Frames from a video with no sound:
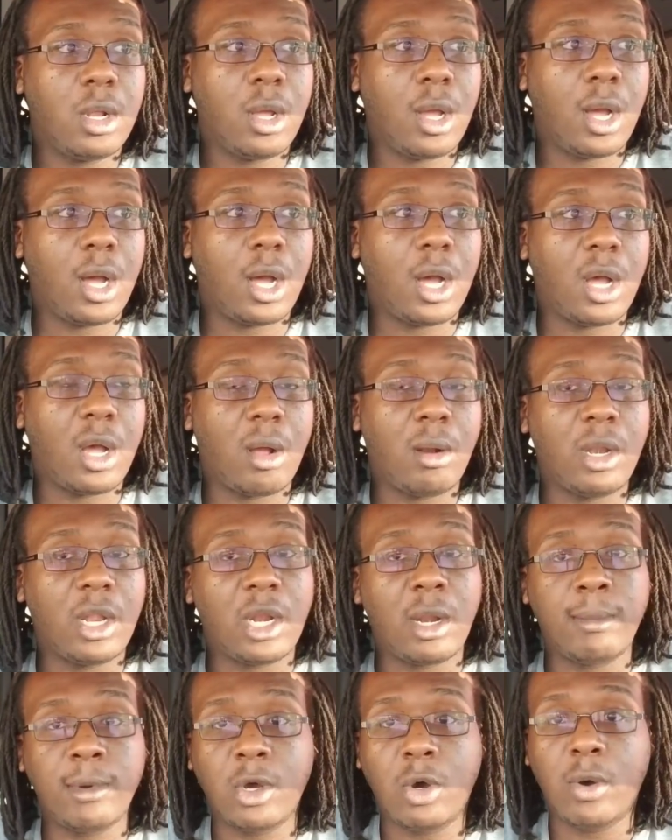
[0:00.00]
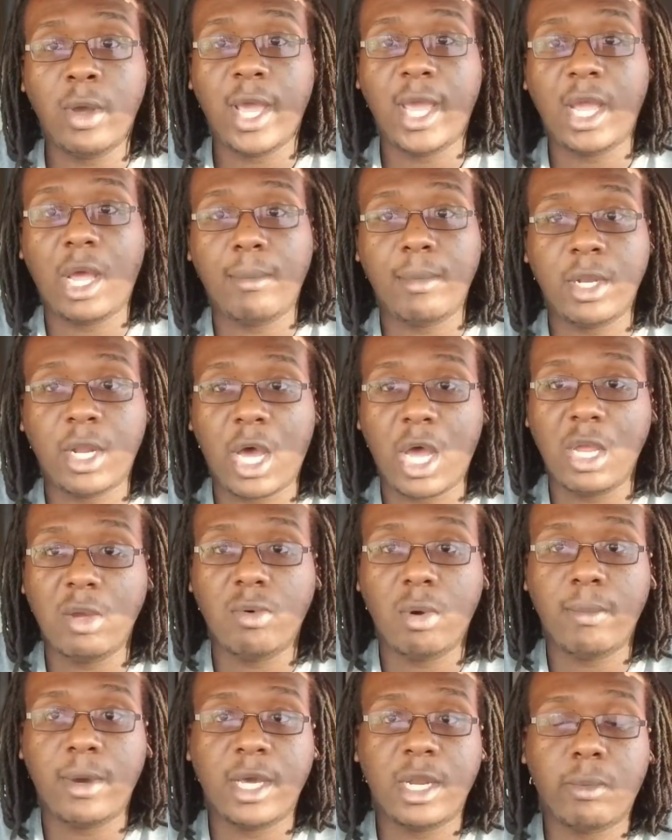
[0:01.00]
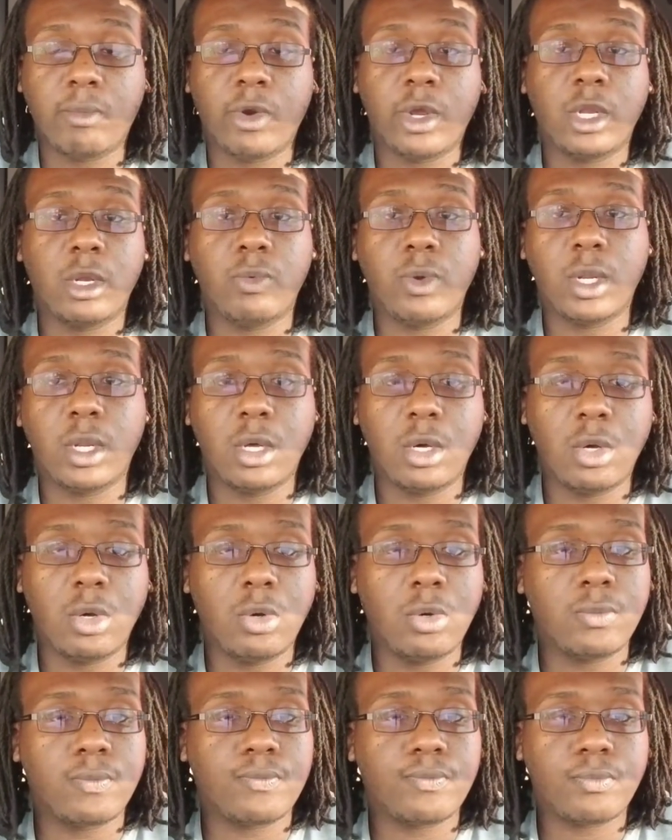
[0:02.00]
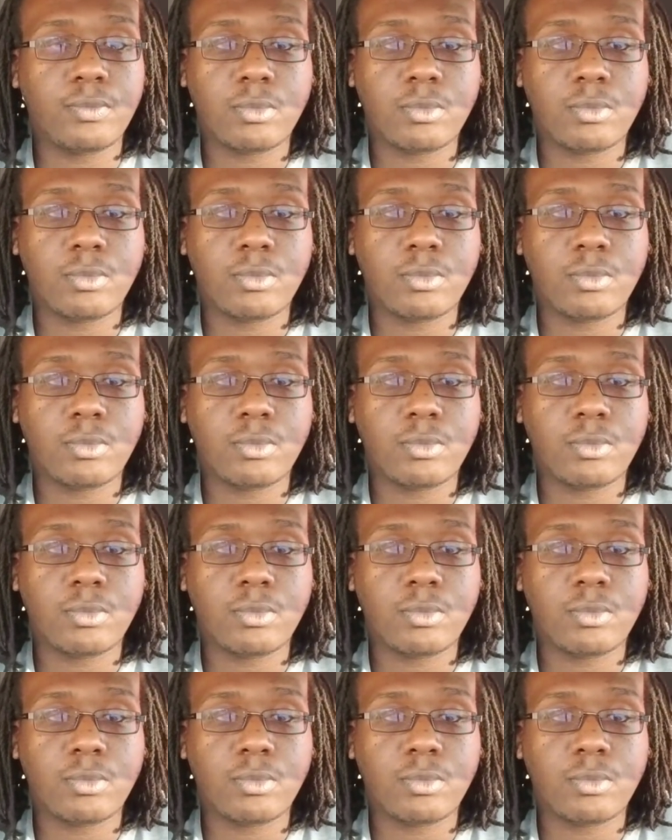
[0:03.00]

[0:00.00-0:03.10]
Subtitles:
Let him know, hey, I'm in Iowa, man, I'm ready to reload.